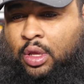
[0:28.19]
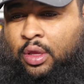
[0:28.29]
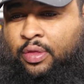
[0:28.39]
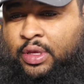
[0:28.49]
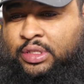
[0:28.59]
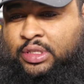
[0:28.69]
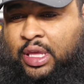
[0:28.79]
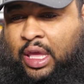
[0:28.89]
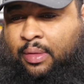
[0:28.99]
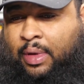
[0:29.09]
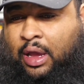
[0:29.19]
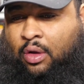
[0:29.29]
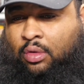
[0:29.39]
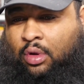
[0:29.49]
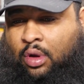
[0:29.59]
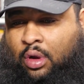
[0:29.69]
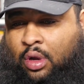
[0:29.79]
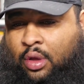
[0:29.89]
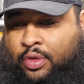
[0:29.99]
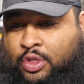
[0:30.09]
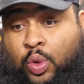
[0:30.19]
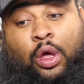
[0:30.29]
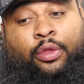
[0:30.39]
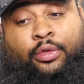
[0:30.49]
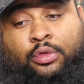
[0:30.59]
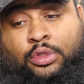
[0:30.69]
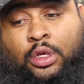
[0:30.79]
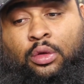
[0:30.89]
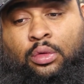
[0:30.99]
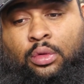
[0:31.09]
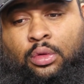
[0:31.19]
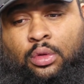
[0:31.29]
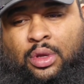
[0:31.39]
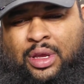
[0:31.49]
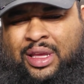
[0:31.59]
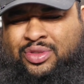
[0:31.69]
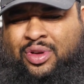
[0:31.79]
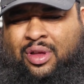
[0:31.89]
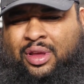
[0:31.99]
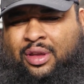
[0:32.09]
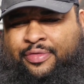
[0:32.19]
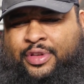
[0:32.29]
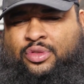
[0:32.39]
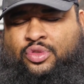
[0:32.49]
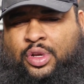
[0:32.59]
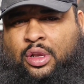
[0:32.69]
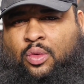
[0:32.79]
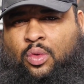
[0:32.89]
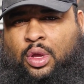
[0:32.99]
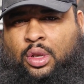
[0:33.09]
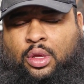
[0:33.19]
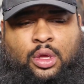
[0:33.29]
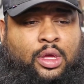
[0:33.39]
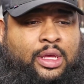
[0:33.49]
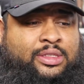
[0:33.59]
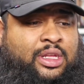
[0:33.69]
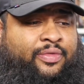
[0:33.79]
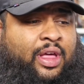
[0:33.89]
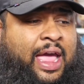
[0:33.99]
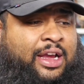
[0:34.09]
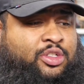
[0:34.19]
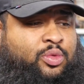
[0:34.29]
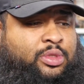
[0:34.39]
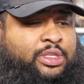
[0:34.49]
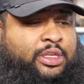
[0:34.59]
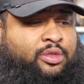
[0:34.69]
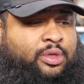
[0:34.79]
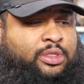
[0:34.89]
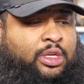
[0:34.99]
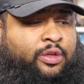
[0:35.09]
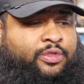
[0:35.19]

This came out on the twelfth. So I guess we're calling it official trailer one instead of an actual teaser itself.